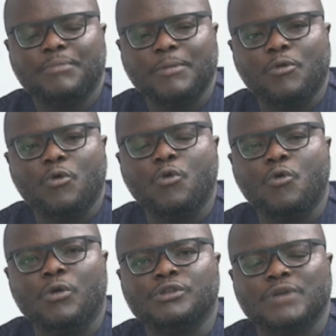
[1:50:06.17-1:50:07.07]
people
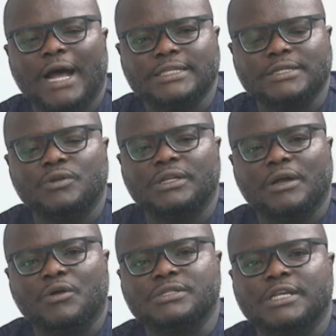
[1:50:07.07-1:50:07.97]
who want to articulate
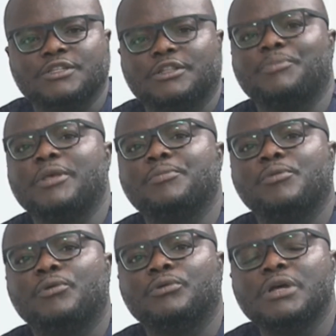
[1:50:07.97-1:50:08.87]
the concerns of the
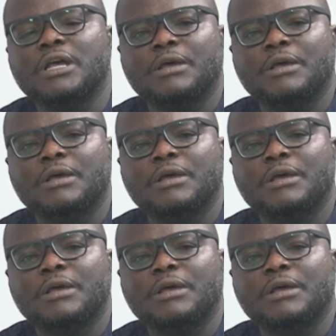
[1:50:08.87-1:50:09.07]
people,